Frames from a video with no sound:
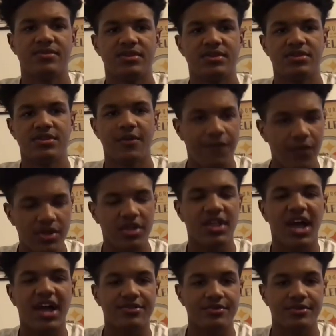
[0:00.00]
the
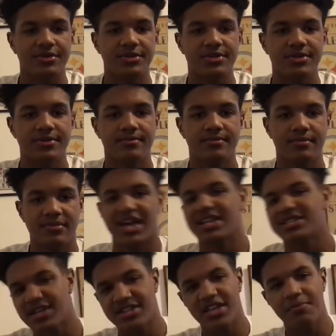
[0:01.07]
49ers,
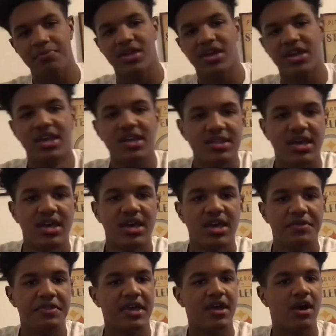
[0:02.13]
last time they played,
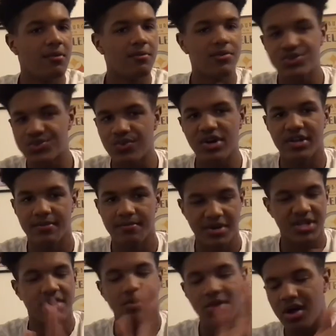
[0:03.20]
they almost won,
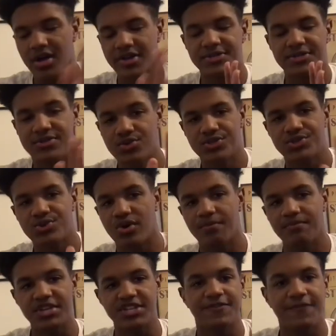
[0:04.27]
but they lost due to a
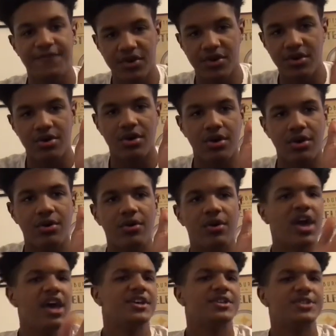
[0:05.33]
missed field goal.
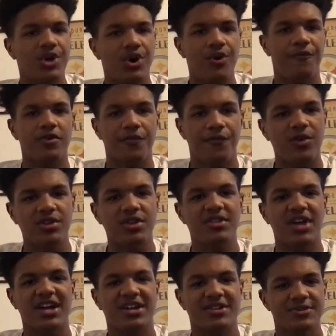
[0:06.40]
So for the
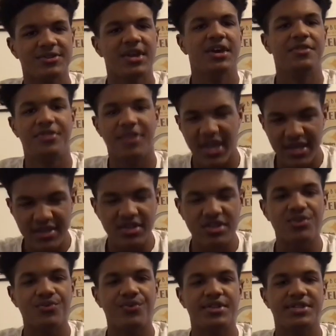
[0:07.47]
49ers, they need
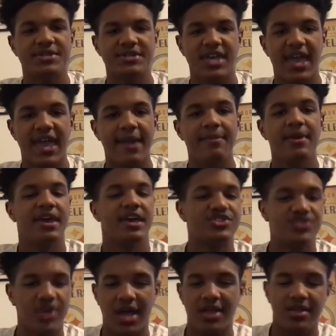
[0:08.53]
to win this game and try to